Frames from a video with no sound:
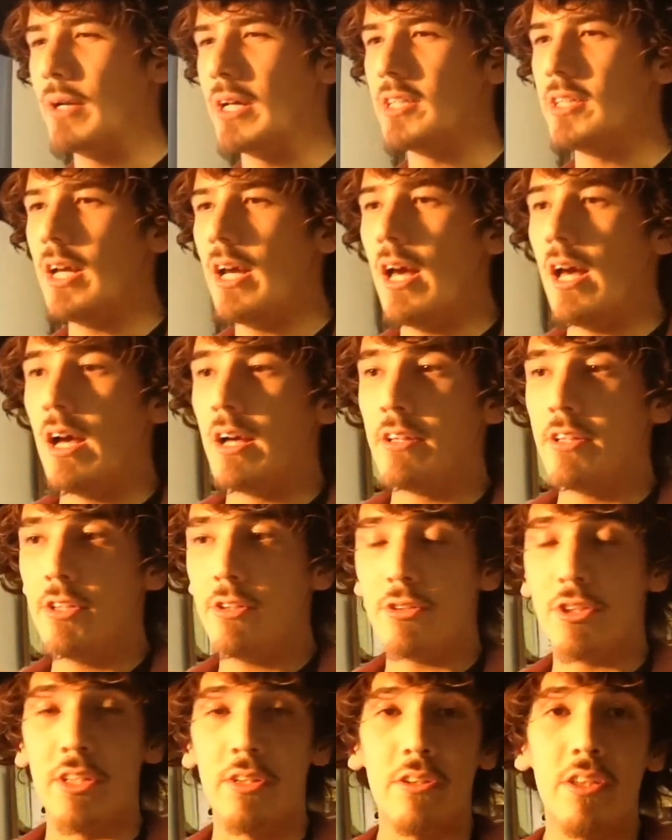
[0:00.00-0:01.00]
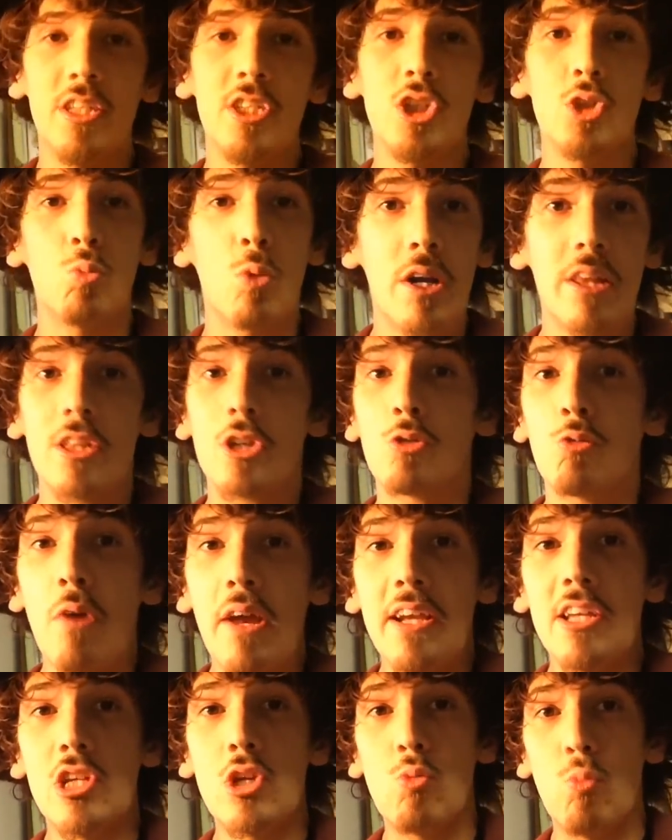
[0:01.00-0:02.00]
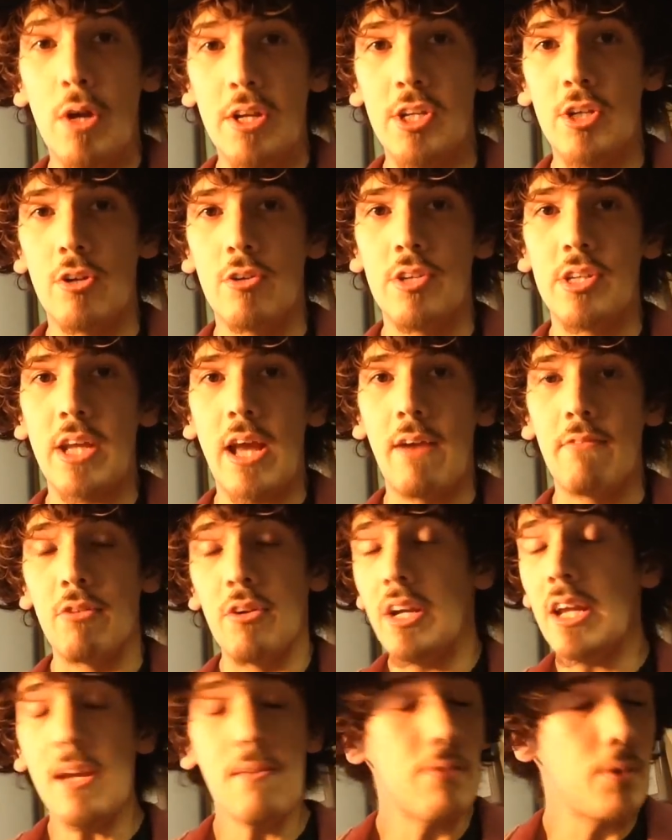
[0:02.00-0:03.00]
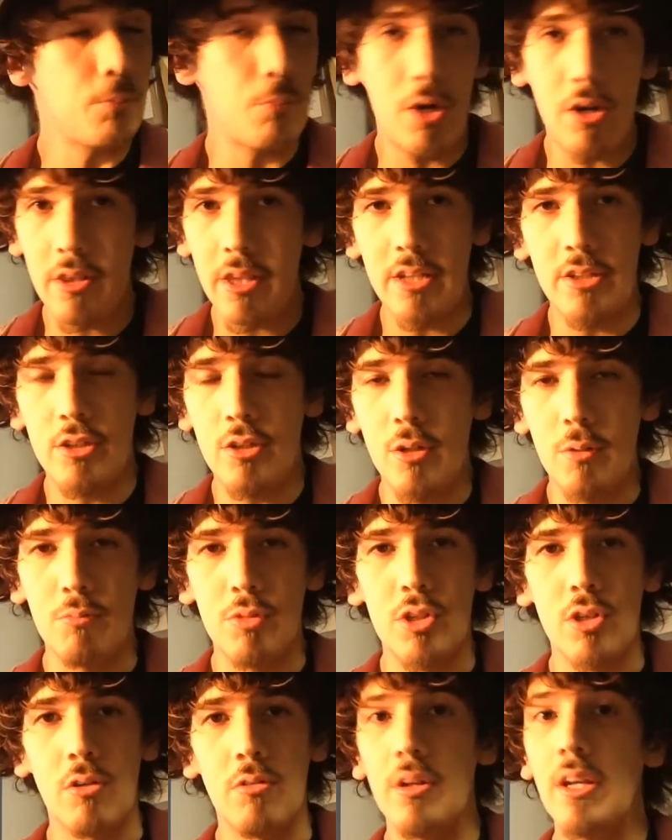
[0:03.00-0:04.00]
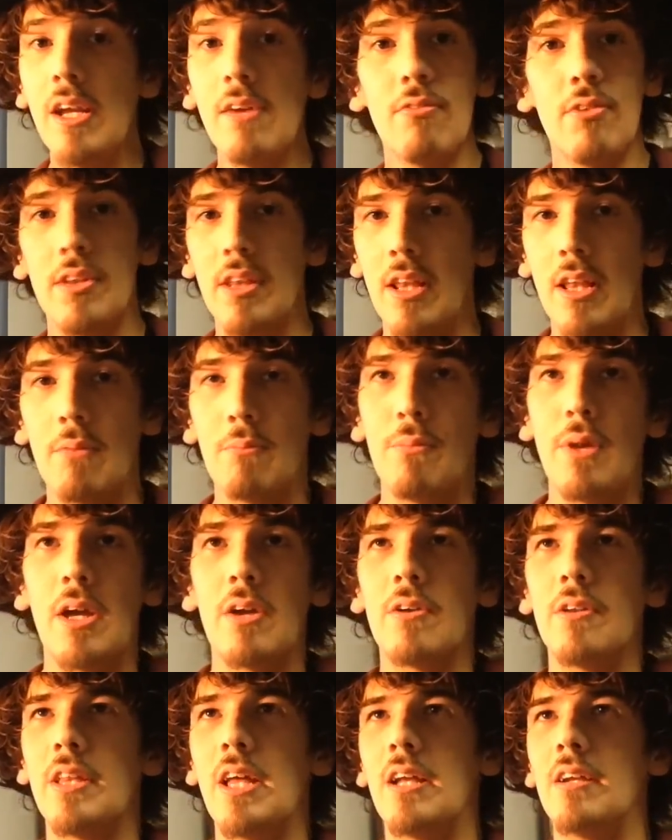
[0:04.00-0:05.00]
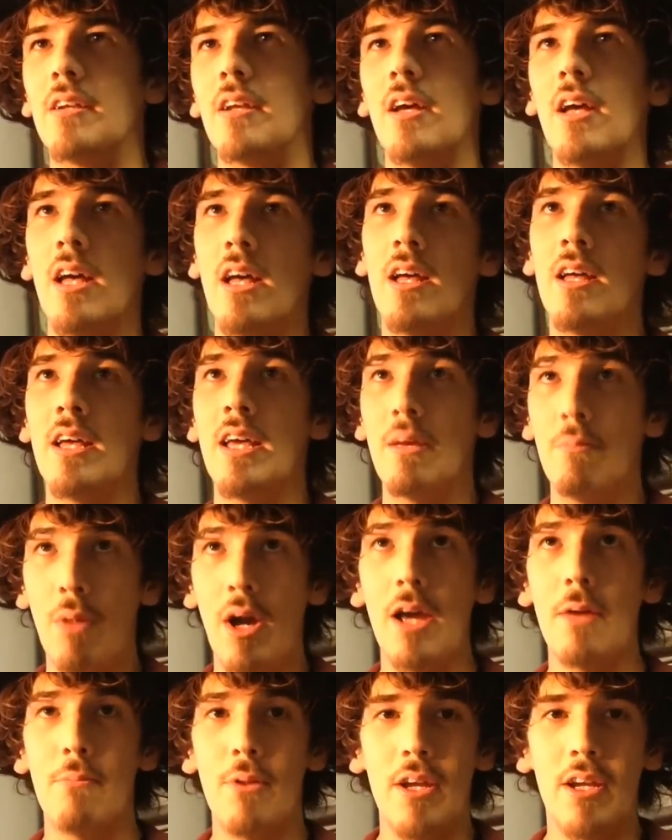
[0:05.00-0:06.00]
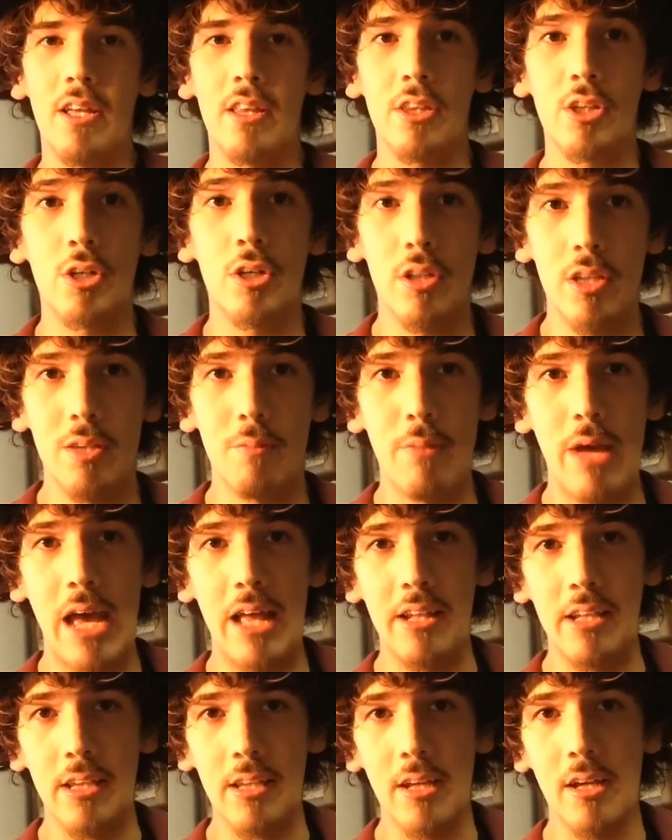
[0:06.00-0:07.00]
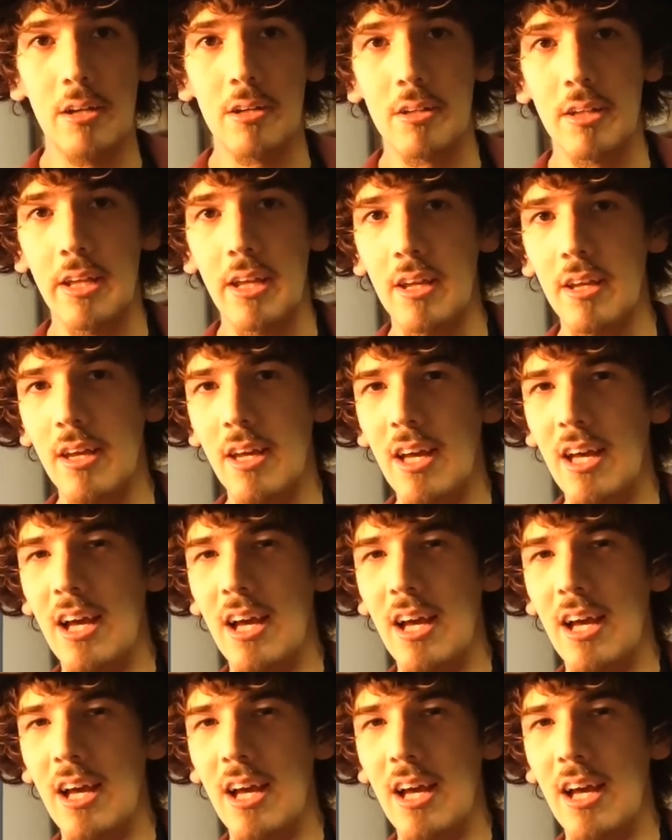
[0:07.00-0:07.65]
But seriously, this is one of the greatest westerns ever, even better than Tombstone, even better than, in my opinion, The Good, the Bad, and the Ugly.